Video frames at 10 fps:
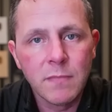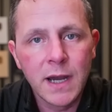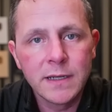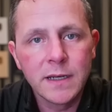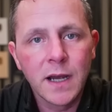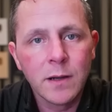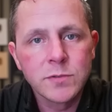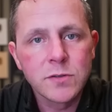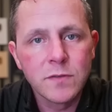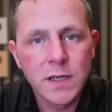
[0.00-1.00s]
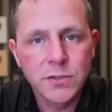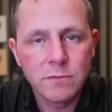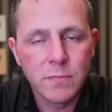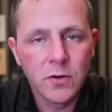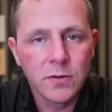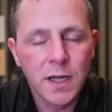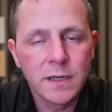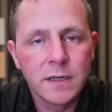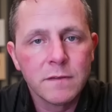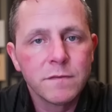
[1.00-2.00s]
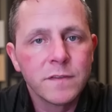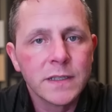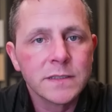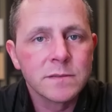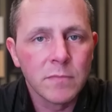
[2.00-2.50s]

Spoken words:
mind in observation mode, not defense